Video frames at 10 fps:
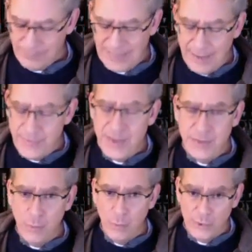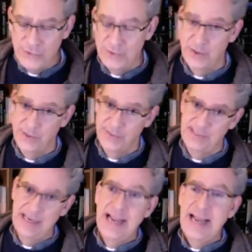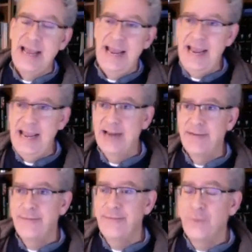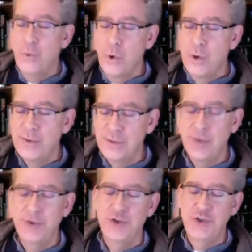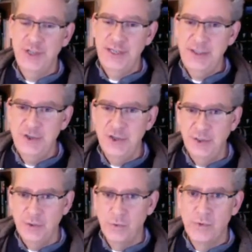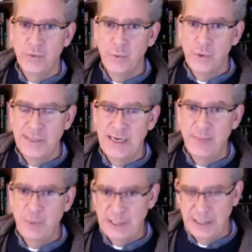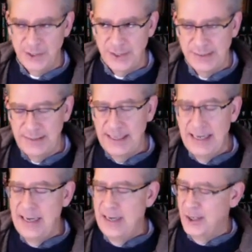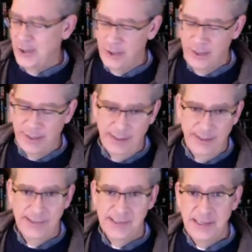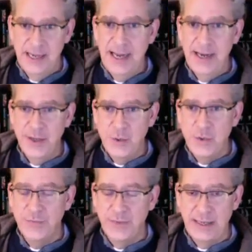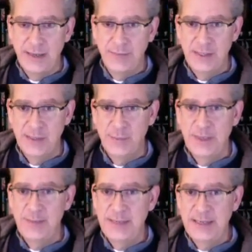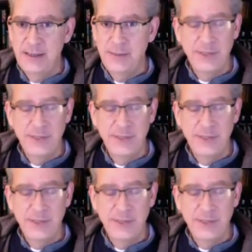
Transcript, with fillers: And then the war starts. And Ford starts changing towards wartime production. Kirk is not a huge fan of this, but he becomes,